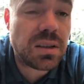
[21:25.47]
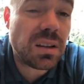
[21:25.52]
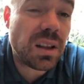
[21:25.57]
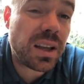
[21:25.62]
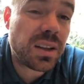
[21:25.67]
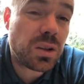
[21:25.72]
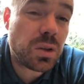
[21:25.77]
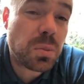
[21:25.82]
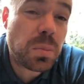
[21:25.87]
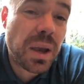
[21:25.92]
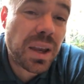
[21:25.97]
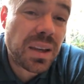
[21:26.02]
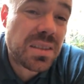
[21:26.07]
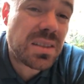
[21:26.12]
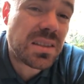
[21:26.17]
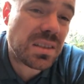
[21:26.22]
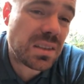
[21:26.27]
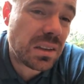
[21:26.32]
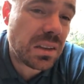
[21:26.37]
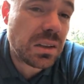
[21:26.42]
Like you may
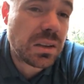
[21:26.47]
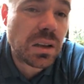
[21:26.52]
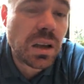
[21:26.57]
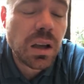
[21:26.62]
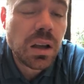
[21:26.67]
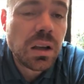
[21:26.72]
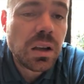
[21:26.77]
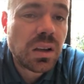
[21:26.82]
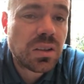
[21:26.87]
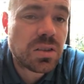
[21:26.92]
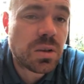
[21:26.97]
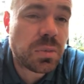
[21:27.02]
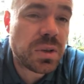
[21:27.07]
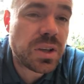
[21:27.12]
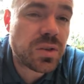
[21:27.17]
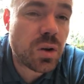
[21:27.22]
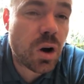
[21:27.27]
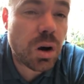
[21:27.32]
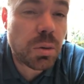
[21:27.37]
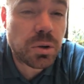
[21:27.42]
see some of
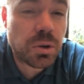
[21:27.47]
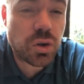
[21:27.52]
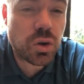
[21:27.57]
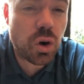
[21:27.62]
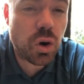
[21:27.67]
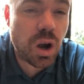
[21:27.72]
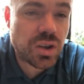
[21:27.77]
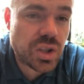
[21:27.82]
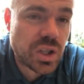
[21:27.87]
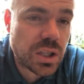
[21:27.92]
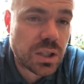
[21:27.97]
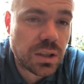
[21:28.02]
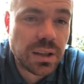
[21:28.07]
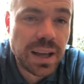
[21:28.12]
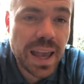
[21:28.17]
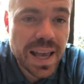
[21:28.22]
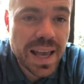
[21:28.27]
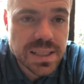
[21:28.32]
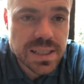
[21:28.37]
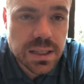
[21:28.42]
these
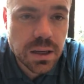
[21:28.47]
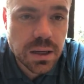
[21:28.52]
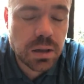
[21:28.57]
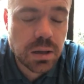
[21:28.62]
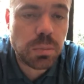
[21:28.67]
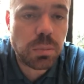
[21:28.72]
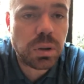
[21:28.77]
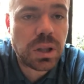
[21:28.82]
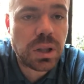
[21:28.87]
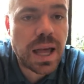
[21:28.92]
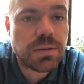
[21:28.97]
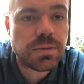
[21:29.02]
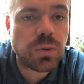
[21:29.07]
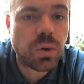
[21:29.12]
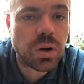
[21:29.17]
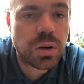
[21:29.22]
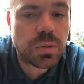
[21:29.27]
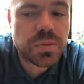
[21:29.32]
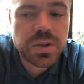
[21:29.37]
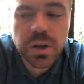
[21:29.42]
arbitraging-esque
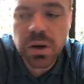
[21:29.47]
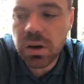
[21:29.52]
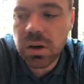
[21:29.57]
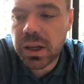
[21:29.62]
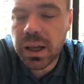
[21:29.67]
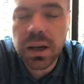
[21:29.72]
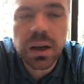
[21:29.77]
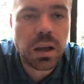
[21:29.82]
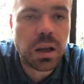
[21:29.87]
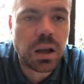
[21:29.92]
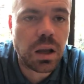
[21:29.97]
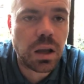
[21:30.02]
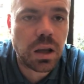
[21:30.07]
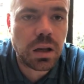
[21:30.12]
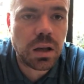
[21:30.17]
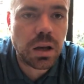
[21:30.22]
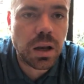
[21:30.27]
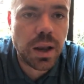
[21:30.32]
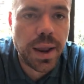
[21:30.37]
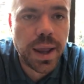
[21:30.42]
platforms that are getting
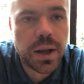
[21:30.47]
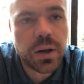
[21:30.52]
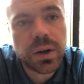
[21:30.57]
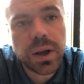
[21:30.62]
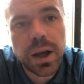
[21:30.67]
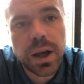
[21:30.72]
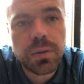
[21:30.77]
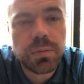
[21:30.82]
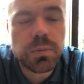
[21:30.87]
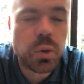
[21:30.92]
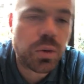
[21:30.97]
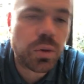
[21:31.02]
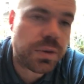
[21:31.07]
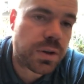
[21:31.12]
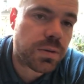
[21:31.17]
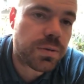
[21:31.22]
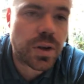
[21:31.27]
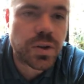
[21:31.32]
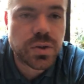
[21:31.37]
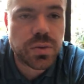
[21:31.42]
in and kind of moving
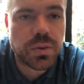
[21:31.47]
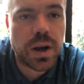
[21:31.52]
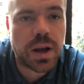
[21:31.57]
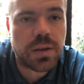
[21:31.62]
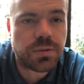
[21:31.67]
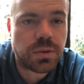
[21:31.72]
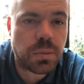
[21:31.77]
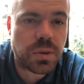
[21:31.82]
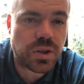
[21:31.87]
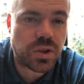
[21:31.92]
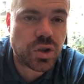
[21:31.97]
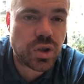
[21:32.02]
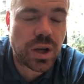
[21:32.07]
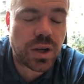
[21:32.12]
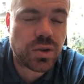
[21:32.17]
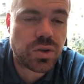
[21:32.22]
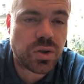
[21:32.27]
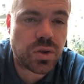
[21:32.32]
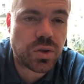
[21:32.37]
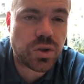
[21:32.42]
funds around from
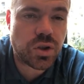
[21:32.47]
exchange